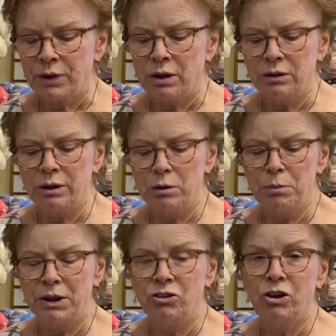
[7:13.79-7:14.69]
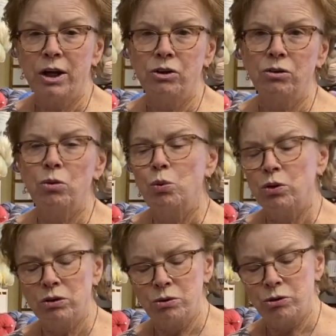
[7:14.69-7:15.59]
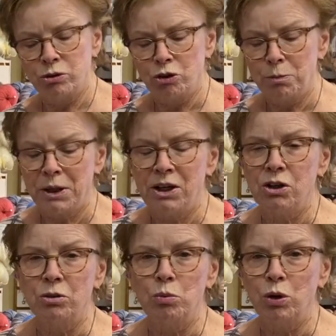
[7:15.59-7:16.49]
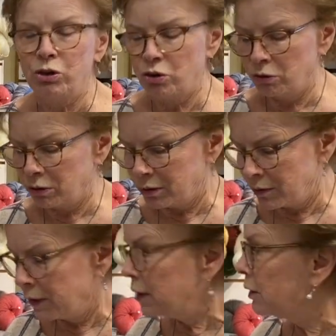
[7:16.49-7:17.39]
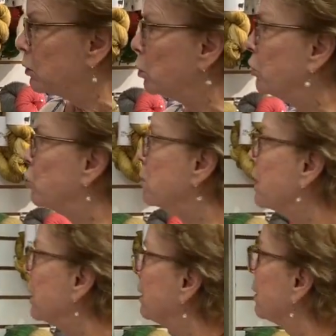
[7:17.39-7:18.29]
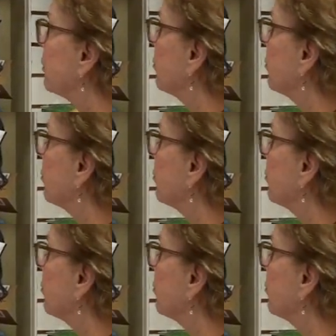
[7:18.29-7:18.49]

a little bit tighter or looser, depending on what you're making.